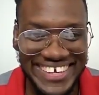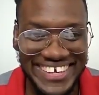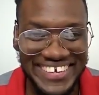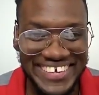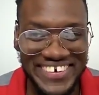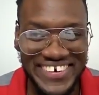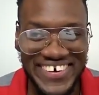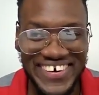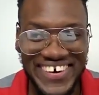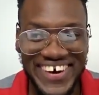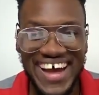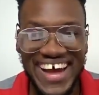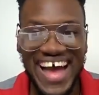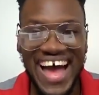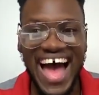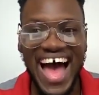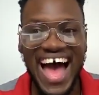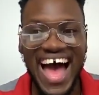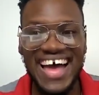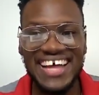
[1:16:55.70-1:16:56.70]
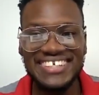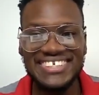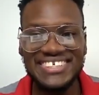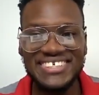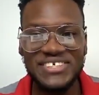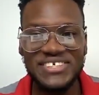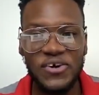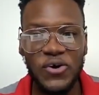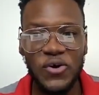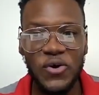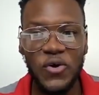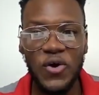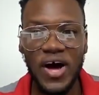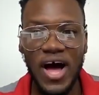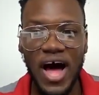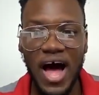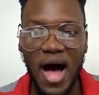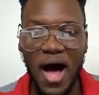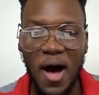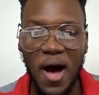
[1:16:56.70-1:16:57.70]
you know? And
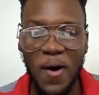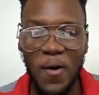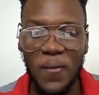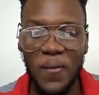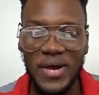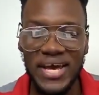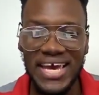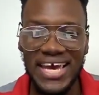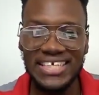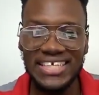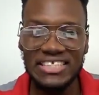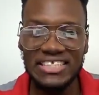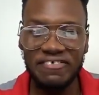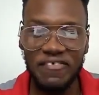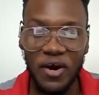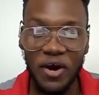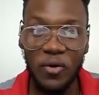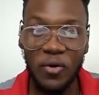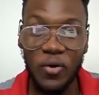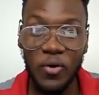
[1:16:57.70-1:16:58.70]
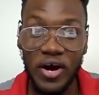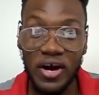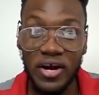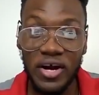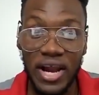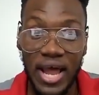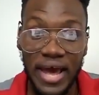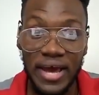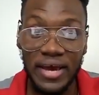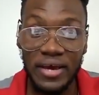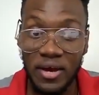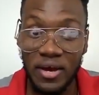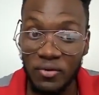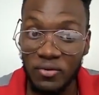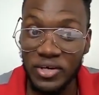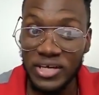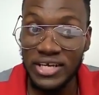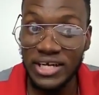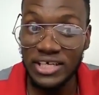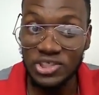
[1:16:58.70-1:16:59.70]
so it's very weird, like, yeah,
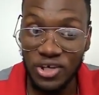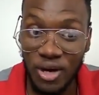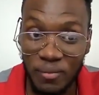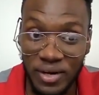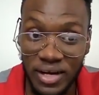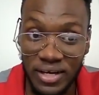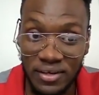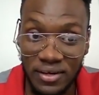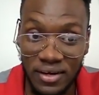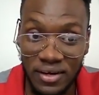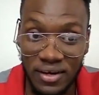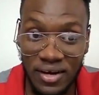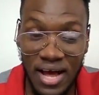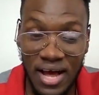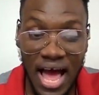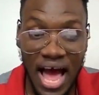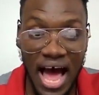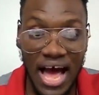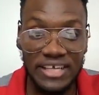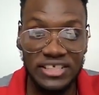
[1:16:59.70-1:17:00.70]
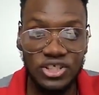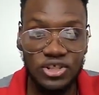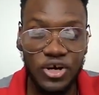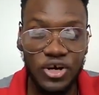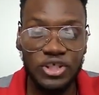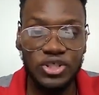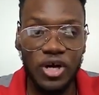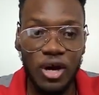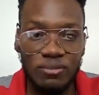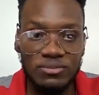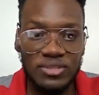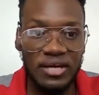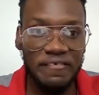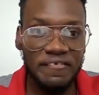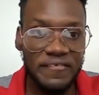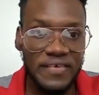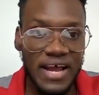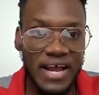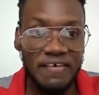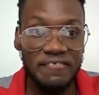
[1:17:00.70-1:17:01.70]
we need a job letter. And so in terms
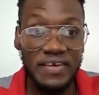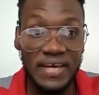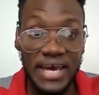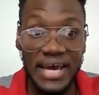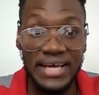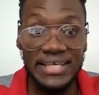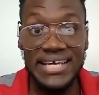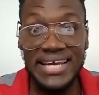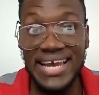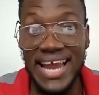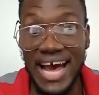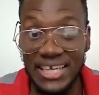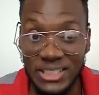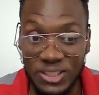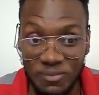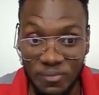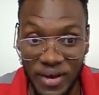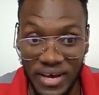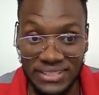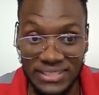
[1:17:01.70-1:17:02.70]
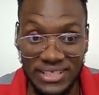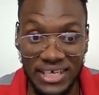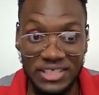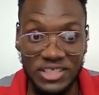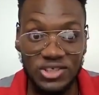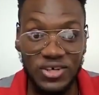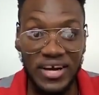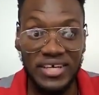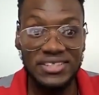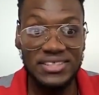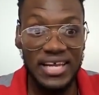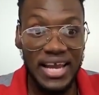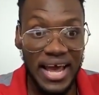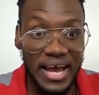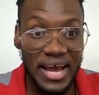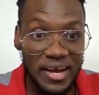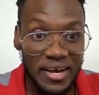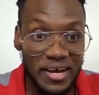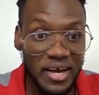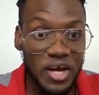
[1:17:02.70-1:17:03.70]
of navigating that space and trying to
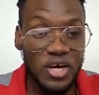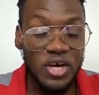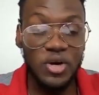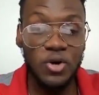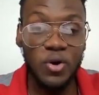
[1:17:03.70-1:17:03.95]
like, you